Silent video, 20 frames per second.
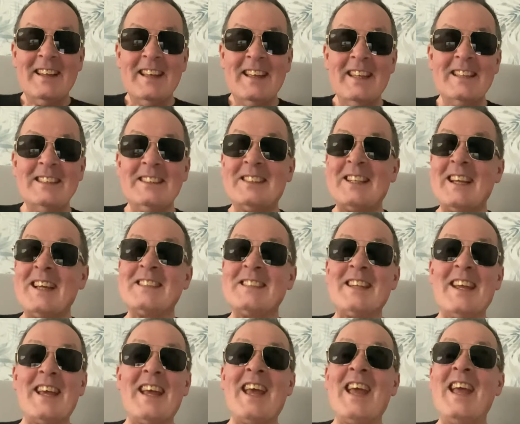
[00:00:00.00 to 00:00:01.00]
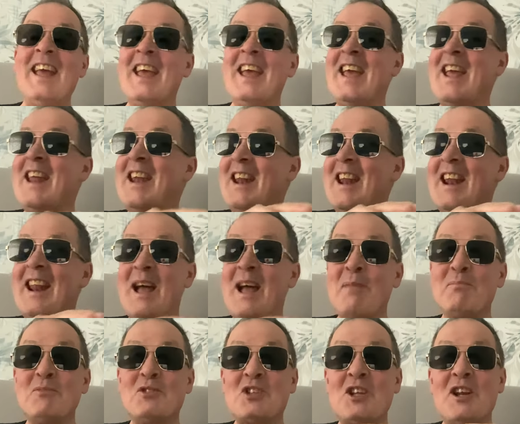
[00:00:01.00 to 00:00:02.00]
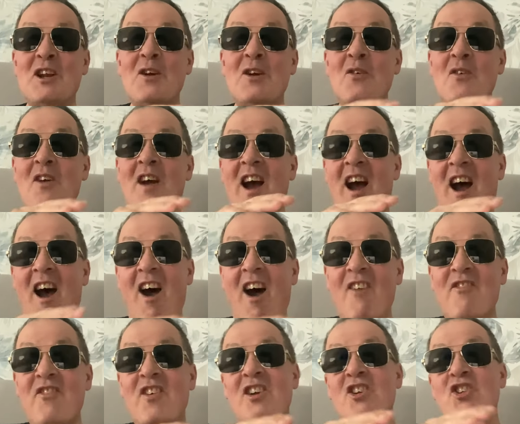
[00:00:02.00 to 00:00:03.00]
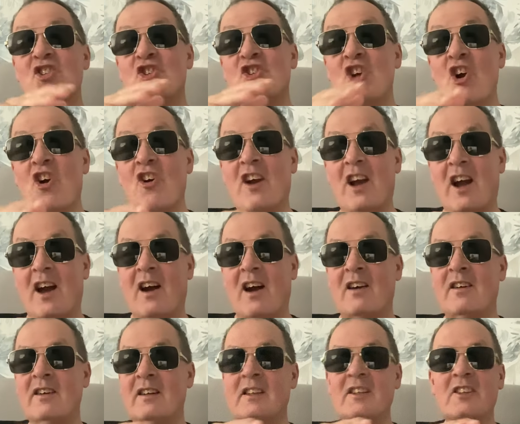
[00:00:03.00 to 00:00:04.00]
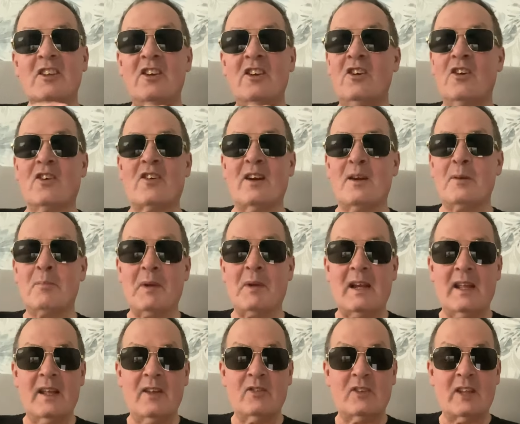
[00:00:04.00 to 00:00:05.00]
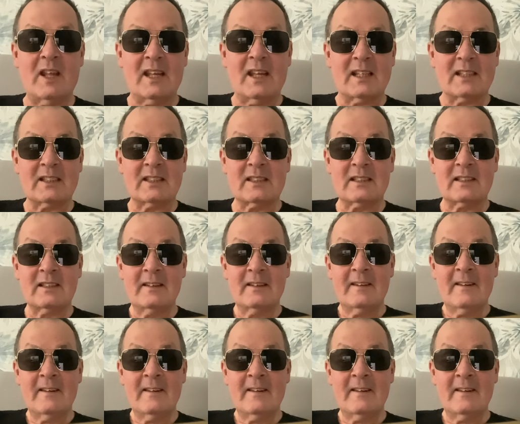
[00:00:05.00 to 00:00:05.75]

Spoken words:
It says here, in an absolute other shocker, you're not going to believe this.